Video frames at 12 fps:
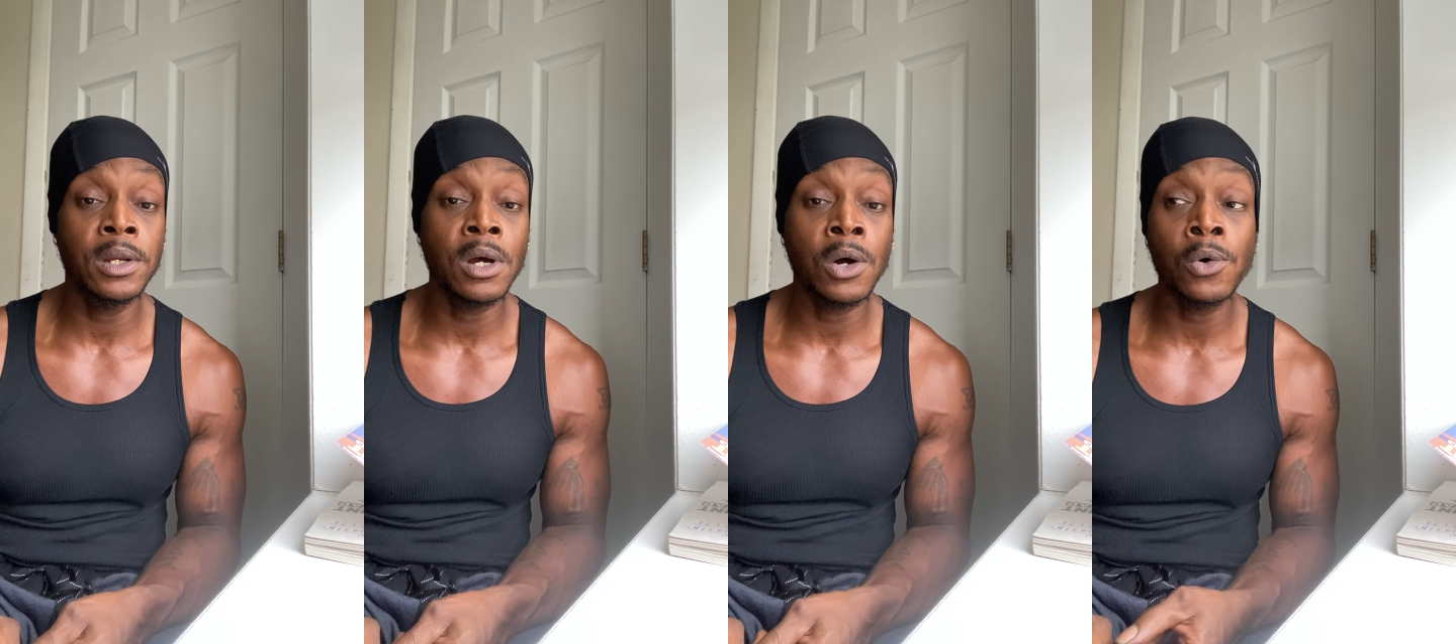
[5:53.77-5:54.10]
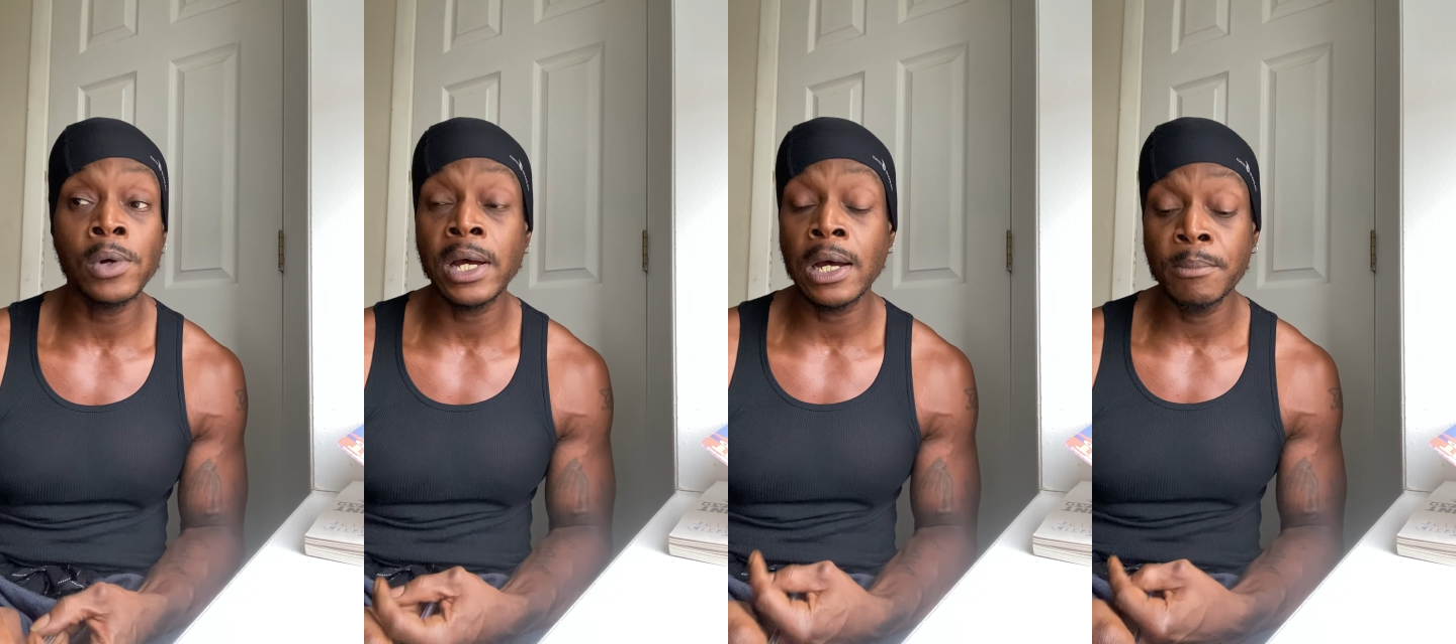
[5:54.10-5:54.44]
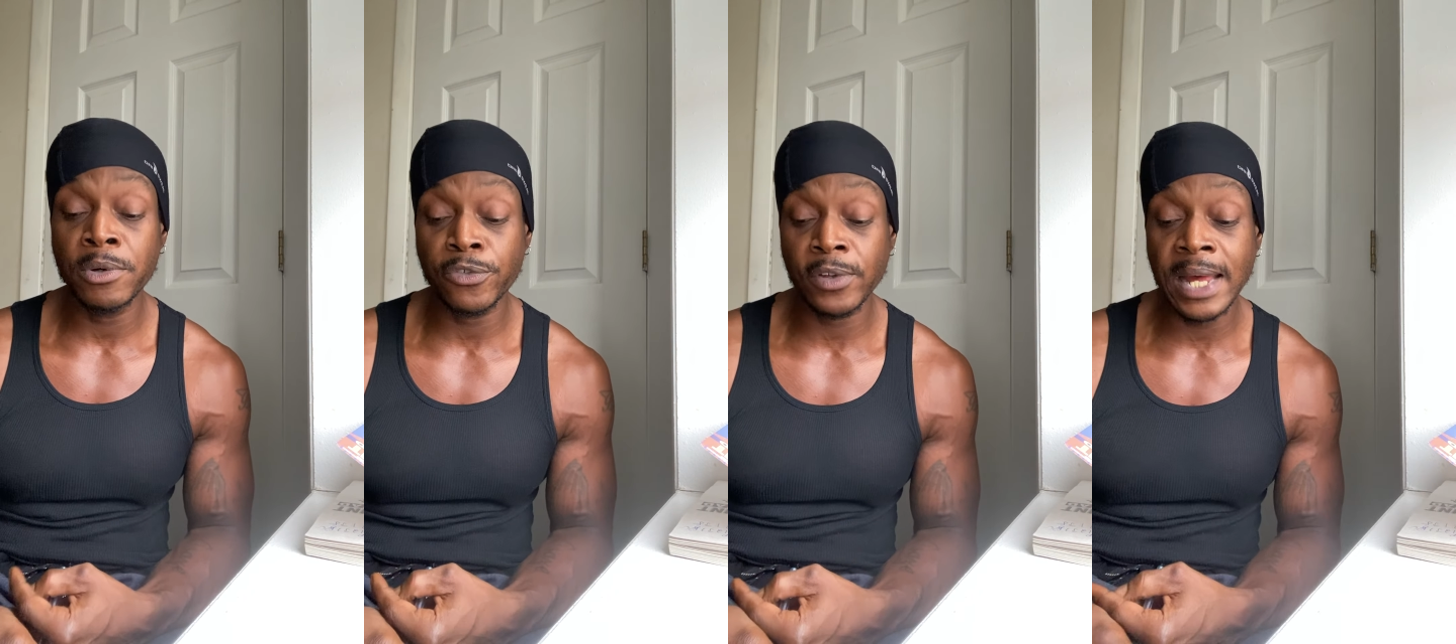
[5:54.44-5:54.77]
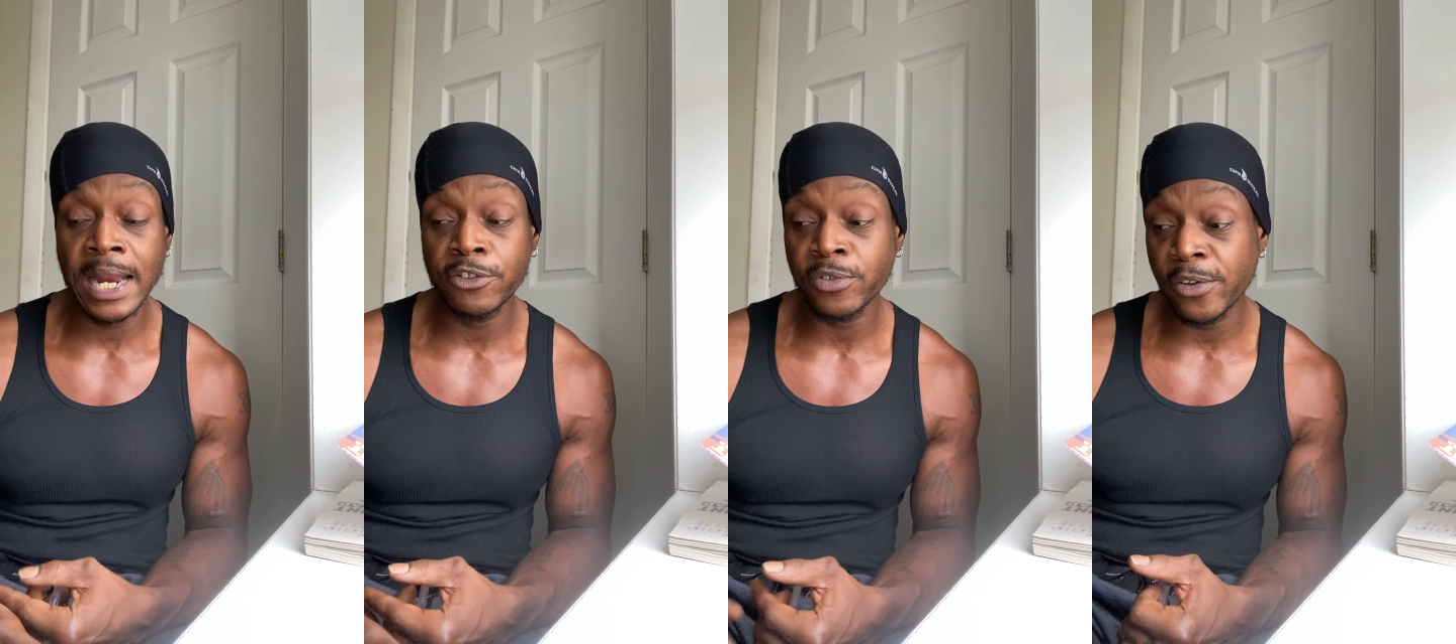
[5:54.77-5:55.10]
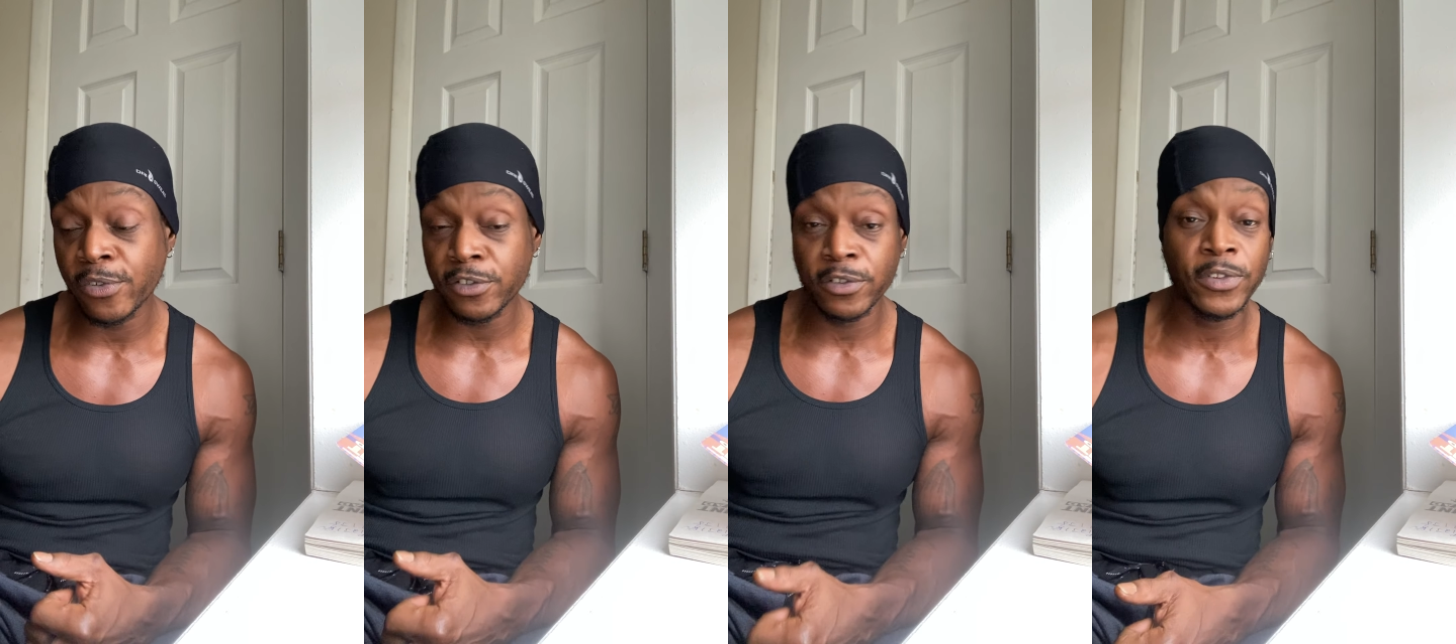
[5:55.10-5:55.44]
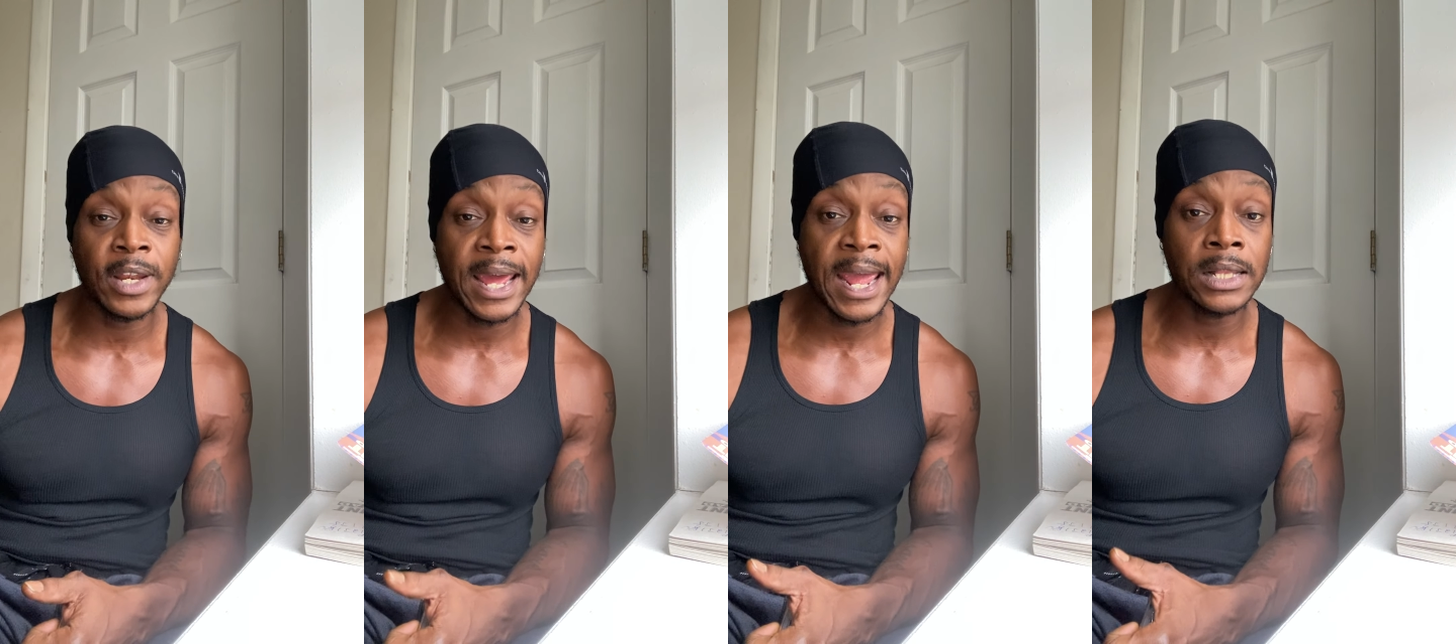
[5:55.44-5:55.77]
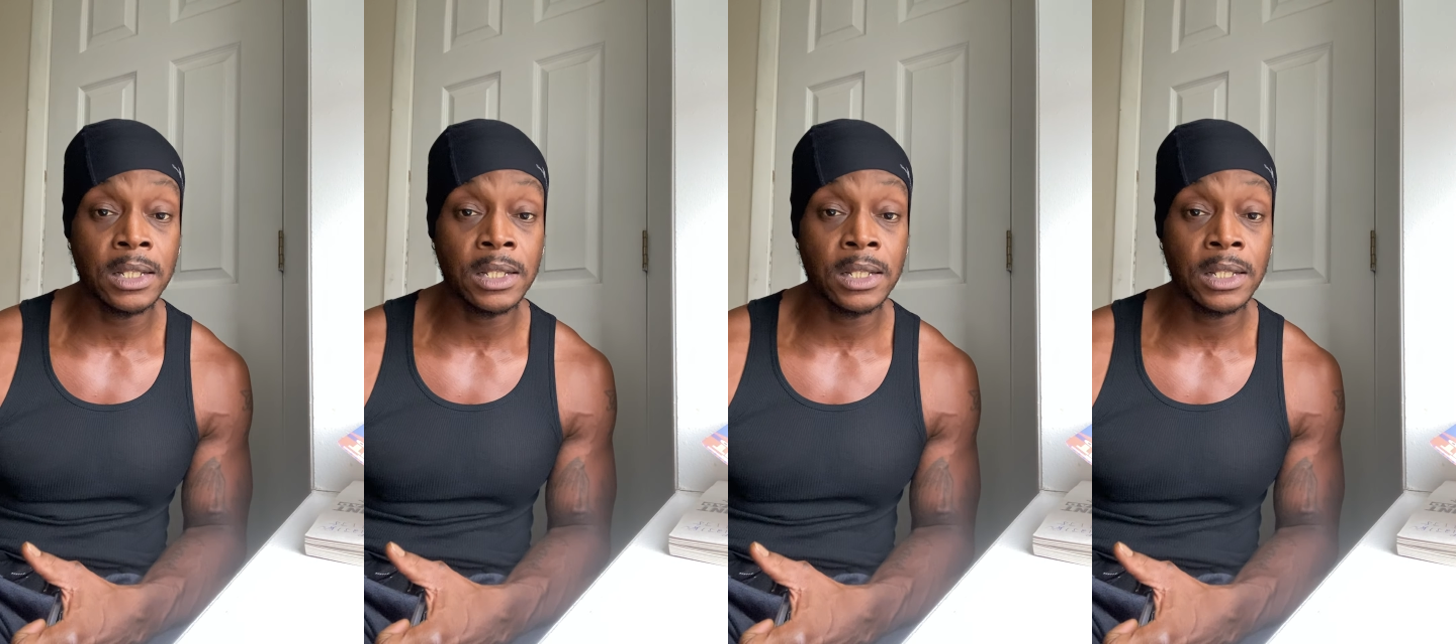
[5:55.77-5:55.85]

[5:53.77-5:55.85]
was a lot of transitions that I had